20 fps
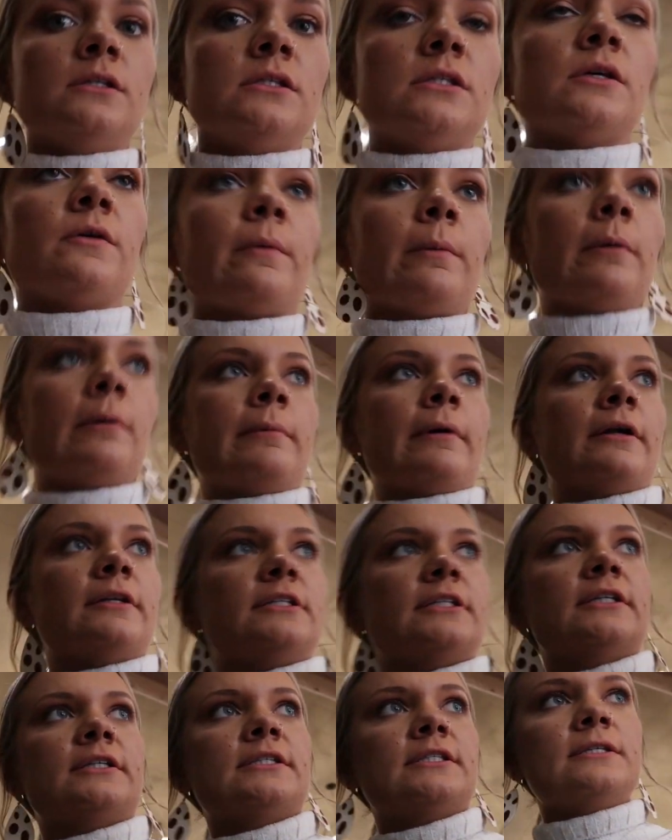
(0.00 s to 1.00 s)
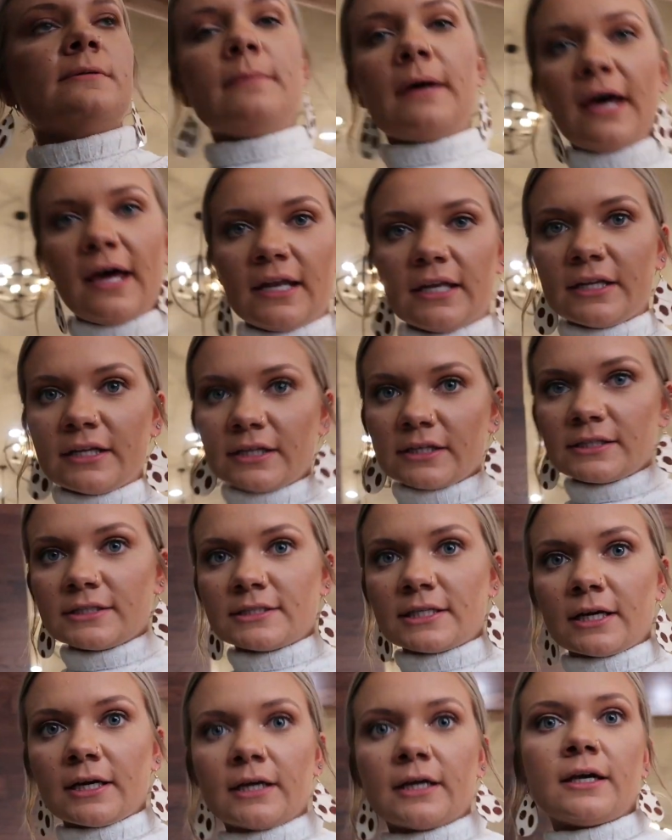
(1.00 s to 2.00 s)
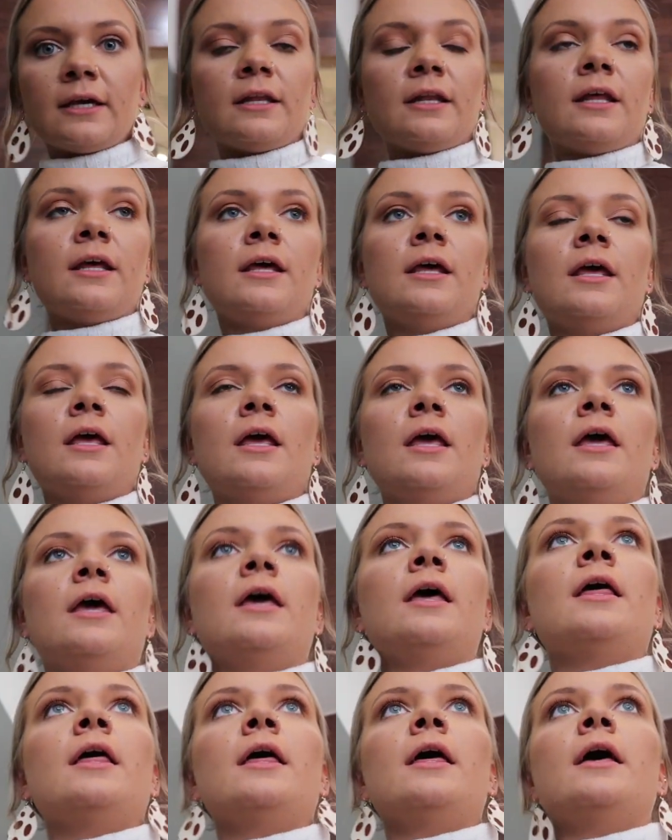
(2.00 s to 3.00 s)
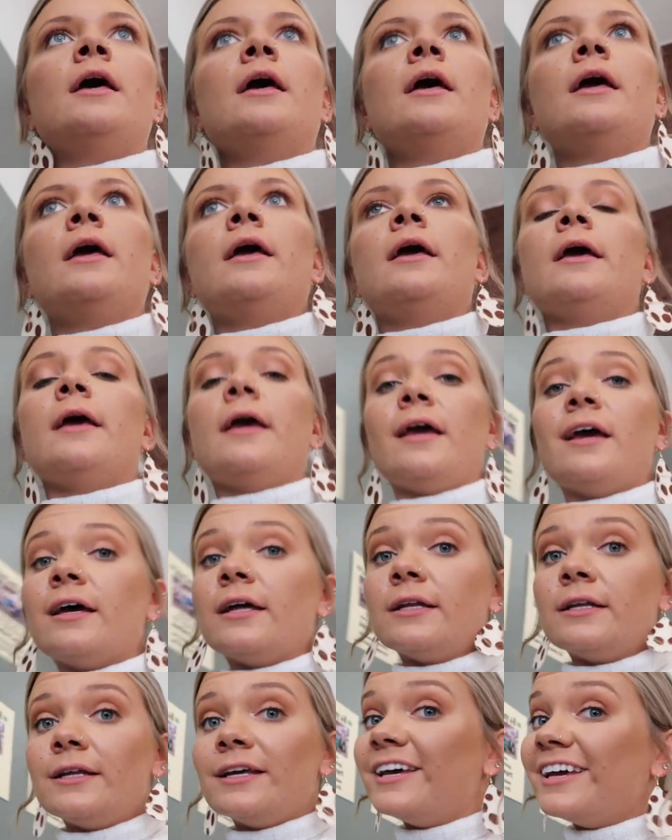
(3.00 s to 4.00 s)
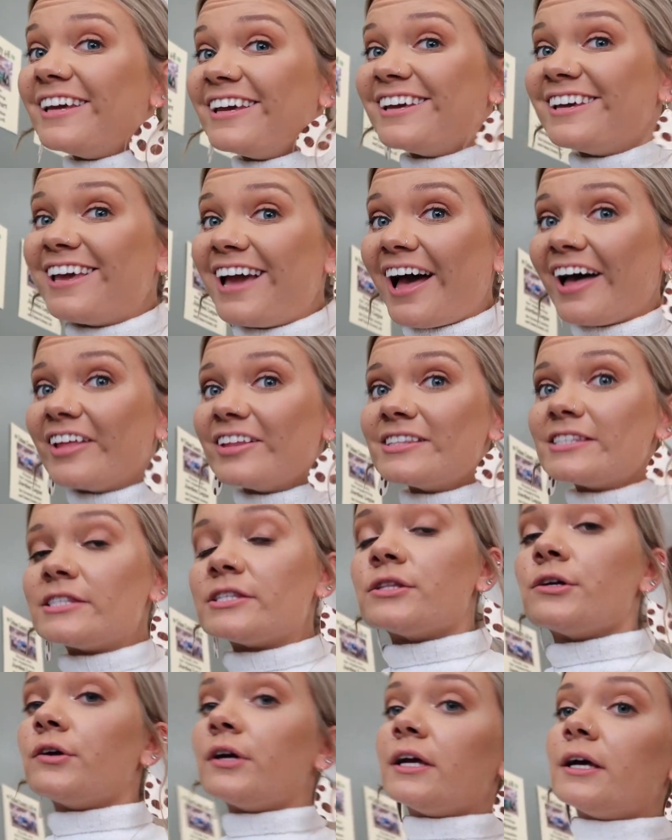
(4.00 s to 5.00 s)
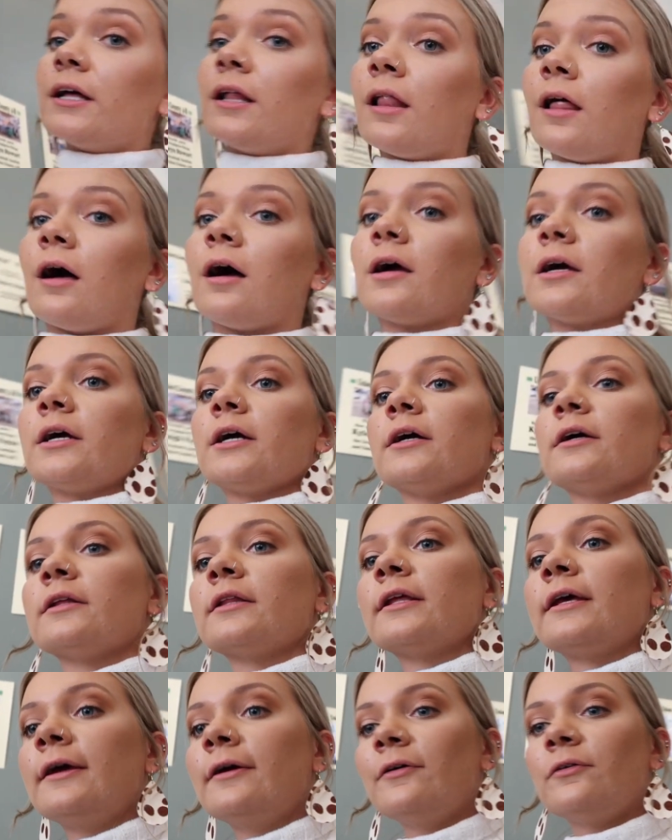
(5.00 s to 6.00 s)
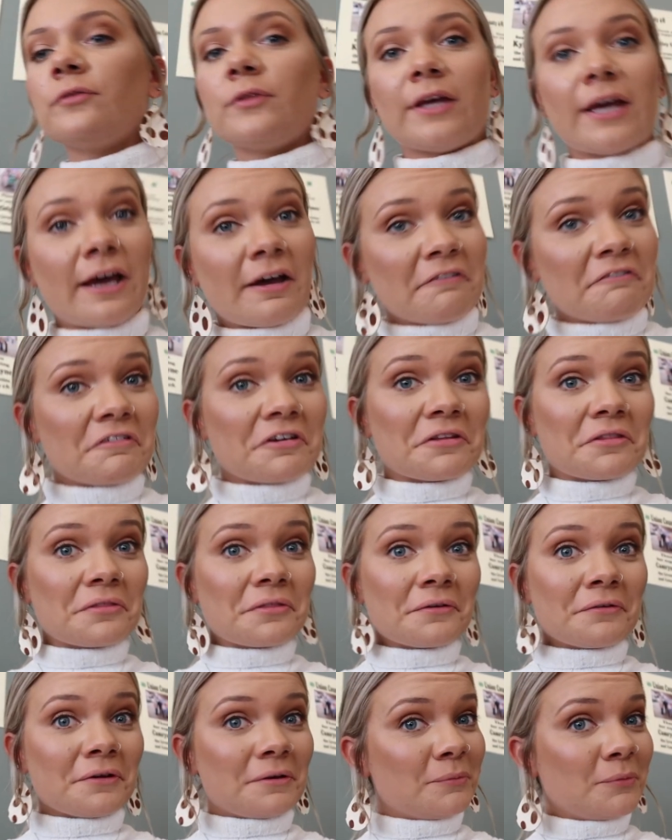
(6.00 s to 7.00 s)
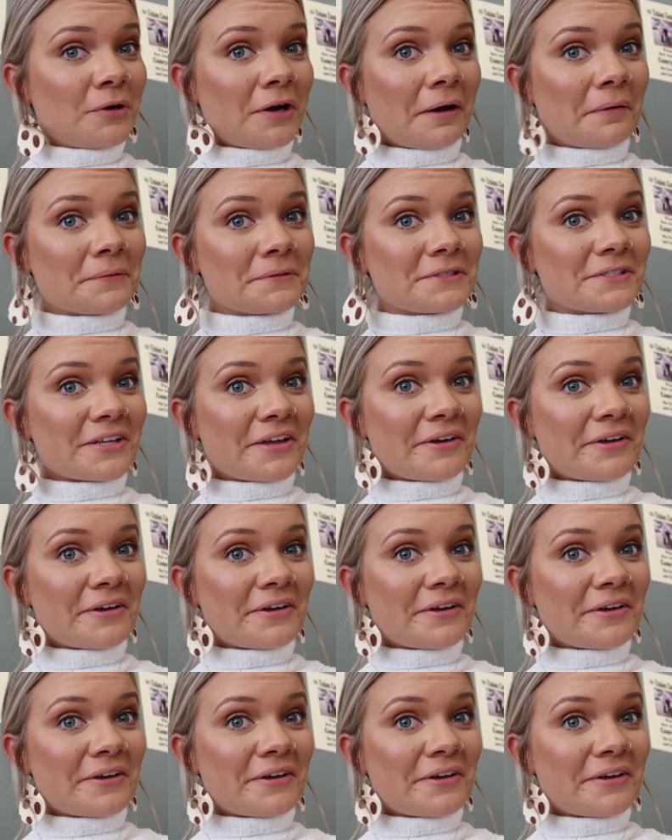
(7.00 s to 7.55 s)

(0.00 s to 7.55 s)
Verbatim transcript: So I'm about to get some editing done. And yeah, it's 3 o'clock currently. I only have three more hours